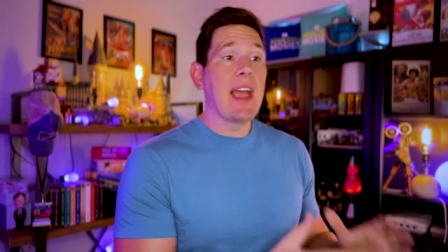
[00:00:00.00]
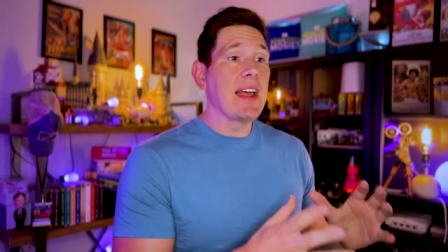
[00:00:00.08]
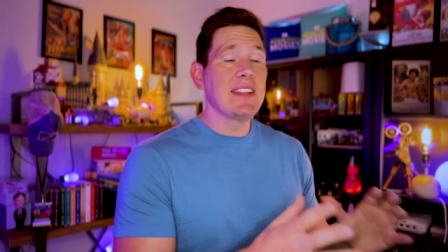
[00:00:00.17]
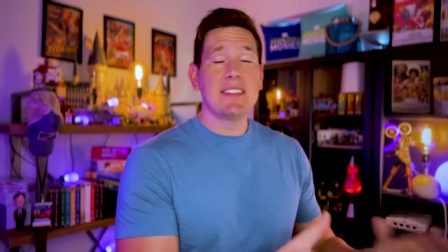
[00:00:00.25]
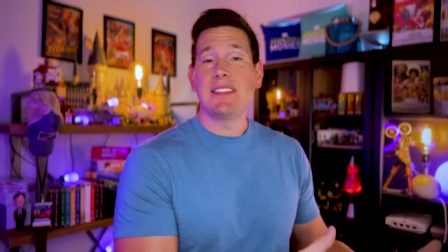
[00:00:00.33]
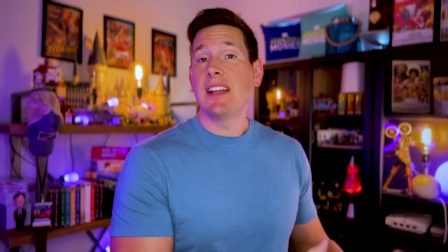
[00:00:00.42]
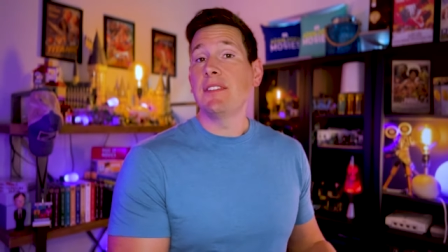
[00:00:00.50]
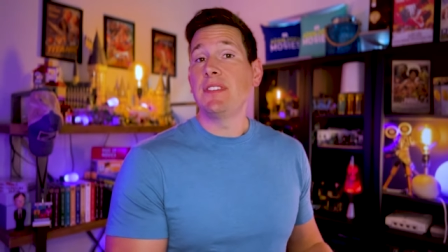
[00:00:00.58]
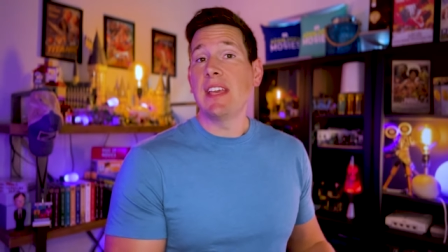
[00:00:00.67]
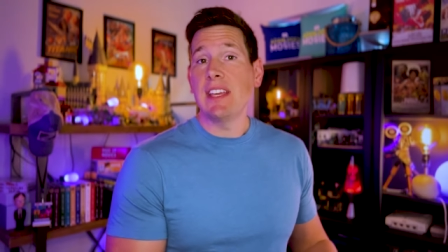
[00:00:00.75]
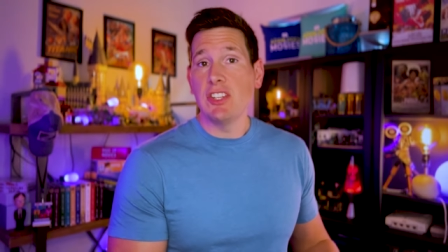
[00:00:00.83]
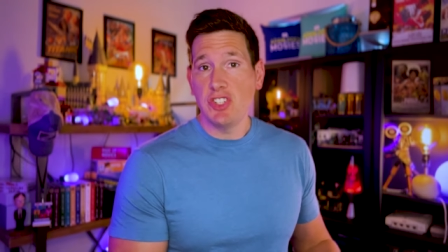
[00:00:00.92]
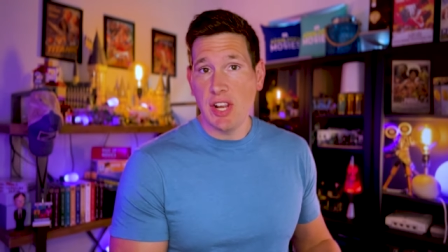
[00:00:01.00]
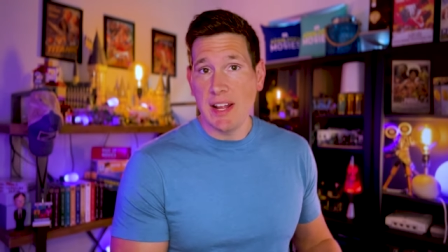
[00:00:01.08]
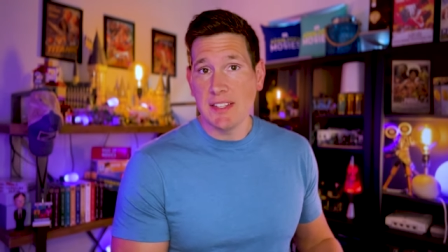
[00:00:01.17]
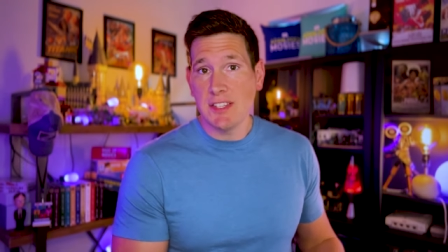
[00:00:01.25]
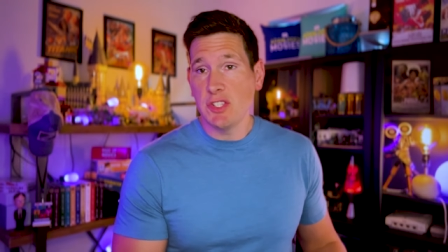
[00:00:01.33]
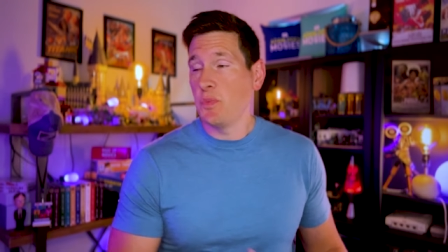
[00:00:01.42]
And instead of taking
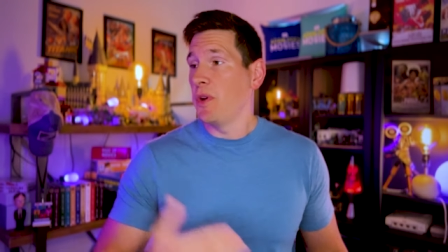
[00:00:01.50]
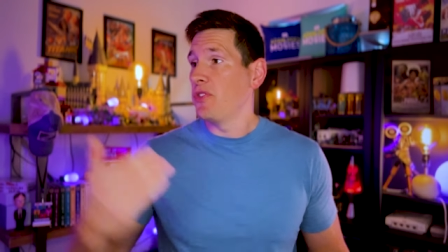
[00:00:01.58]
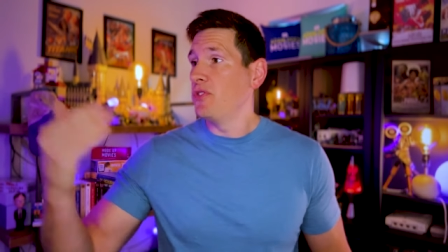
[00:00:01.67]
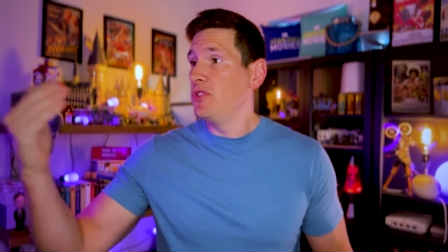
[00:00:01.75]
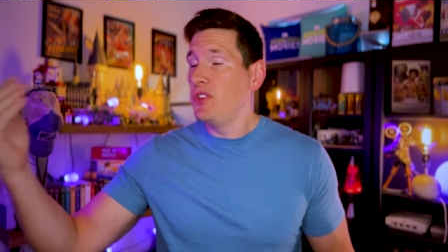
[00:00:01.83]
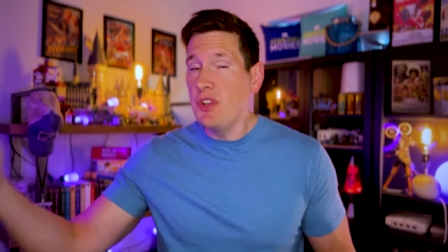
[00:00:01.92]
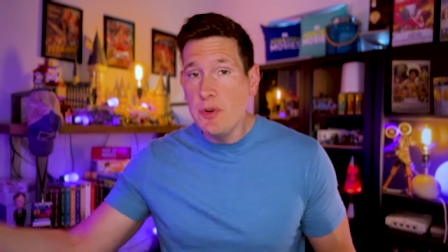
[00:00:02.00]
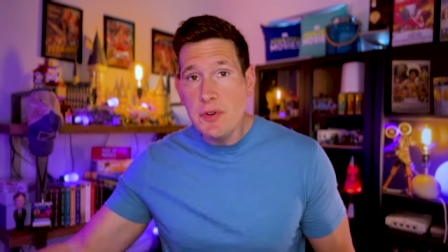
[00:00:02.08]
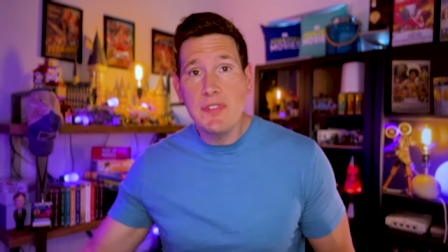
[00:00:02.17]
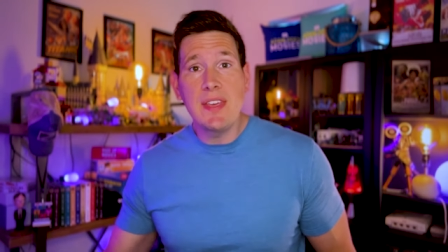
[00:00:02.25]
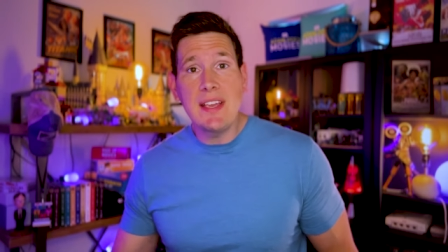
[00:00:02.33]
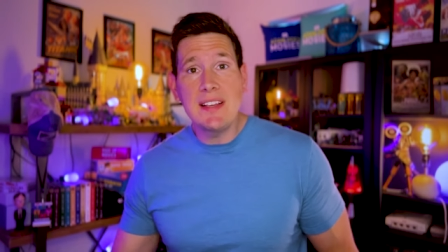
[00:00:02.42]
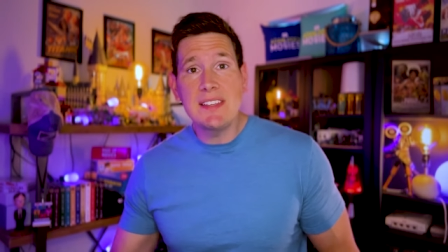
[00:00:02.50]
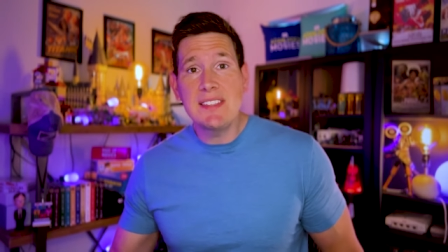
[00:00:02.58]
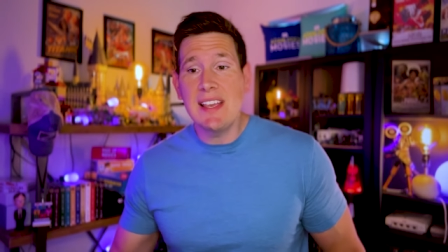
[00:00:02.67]
chances with new things,